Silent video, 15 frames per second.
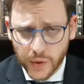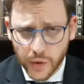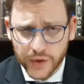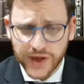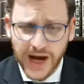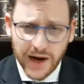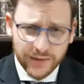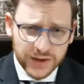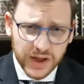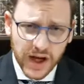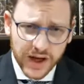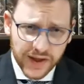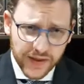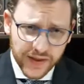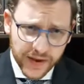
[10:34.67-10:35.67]
or not
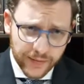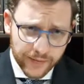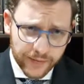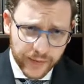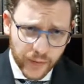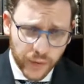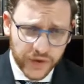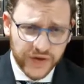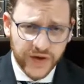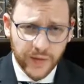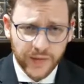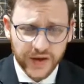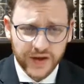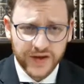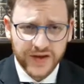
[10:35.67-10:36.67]
rely on them, when
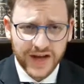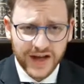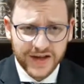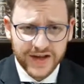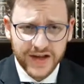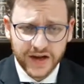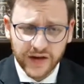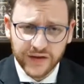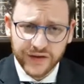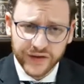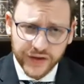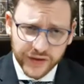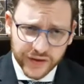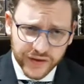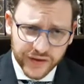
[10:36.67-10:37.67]
something is not said on the
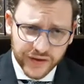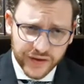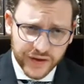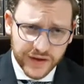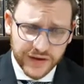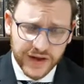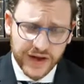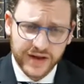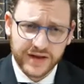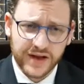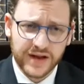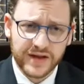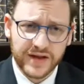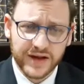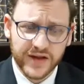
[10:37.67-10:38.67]
verse, is
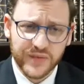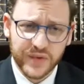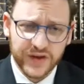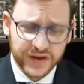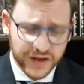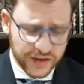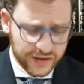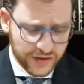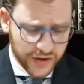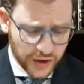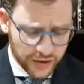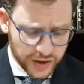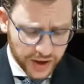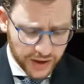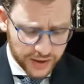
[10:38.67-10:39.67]
not said explicitly in the
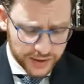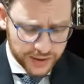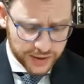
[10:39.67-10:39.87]
Torah,